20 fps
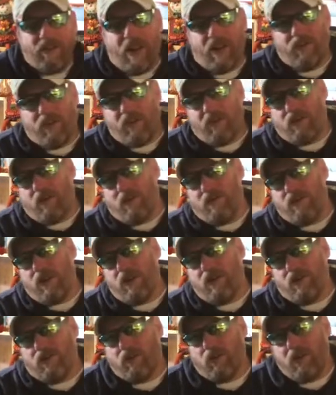out there doing
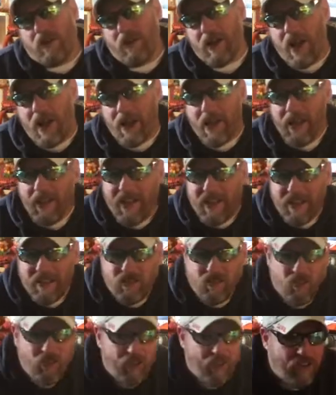videos and whatnot.
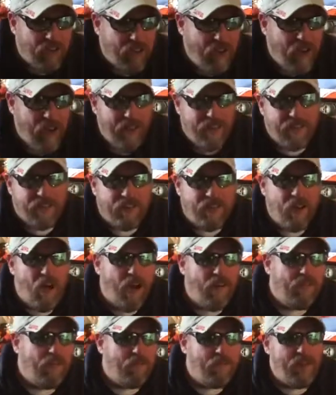It's just, it's an
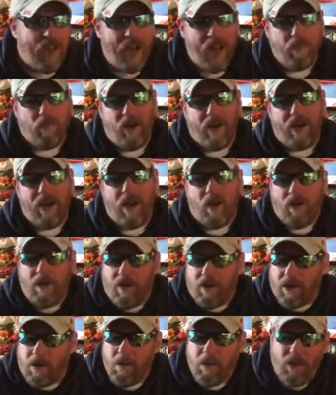awesome time right now in
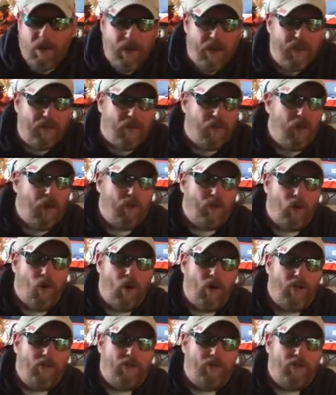our community to love horror.